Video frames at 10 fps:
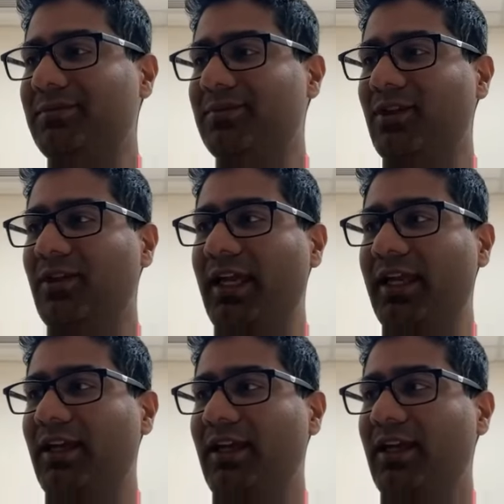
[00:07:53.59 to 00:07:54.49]
So like,
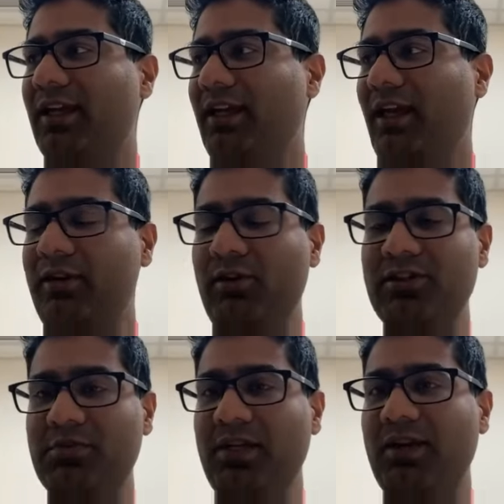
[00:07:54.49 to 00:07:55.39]
I know
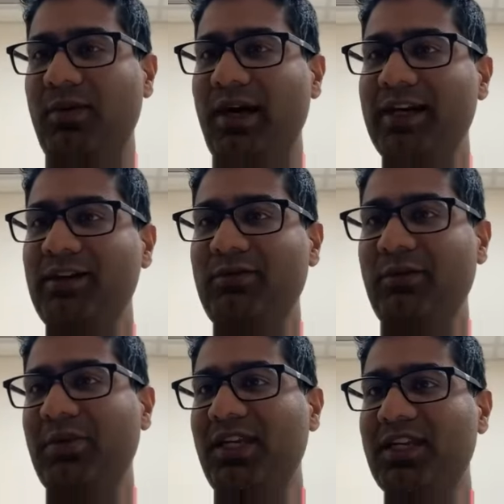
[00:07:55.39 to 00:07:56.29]
it's been a while for
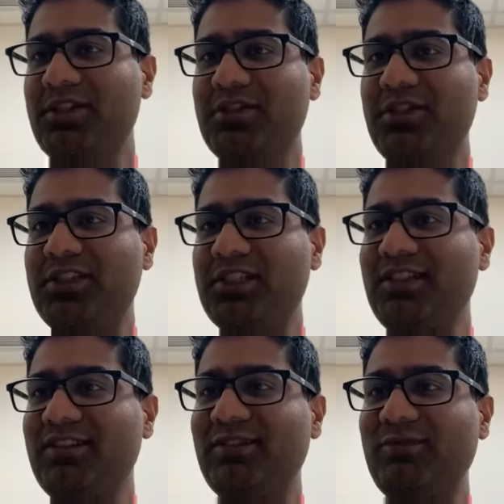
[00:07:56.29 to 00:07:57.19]
pediatric
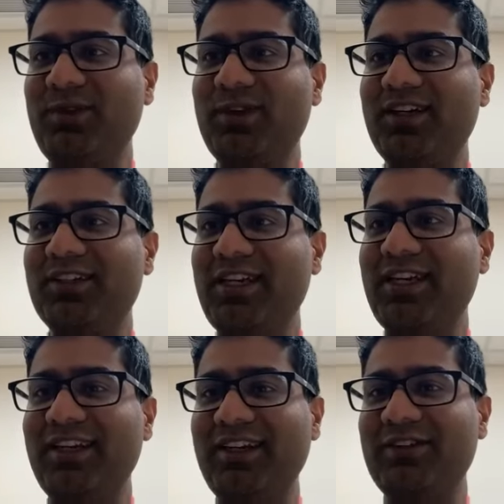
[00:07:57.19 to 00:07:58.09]
surgeons for
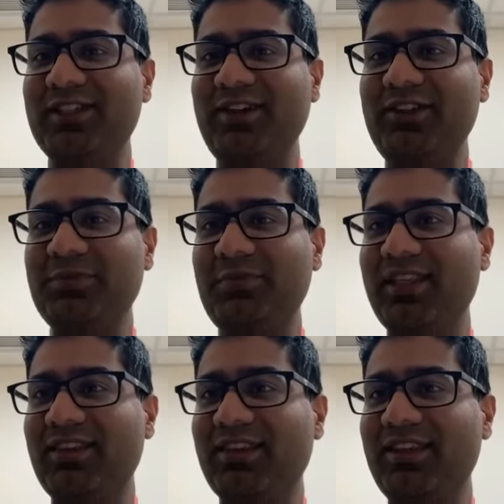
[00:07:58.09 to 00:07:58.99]
taking care of adults, but
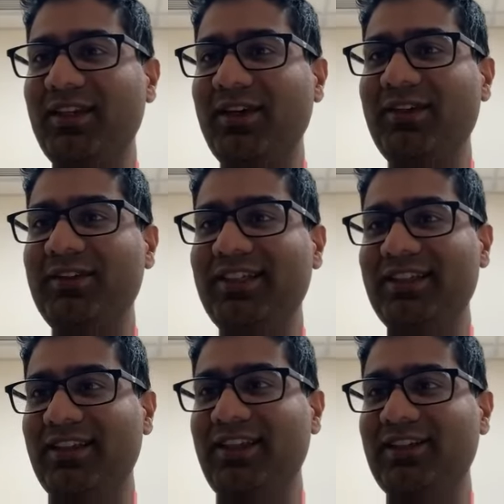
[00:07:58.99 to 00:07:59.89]

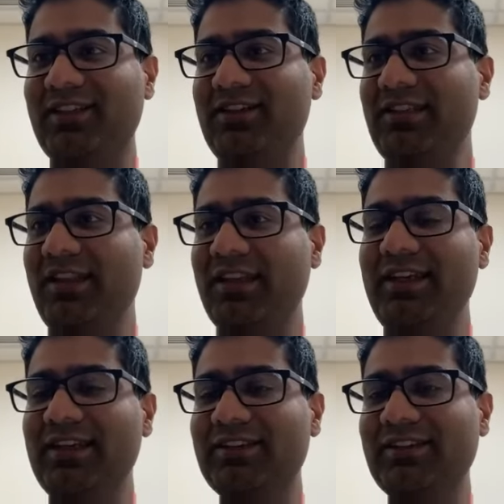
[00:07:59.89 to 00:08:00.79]
there's a list,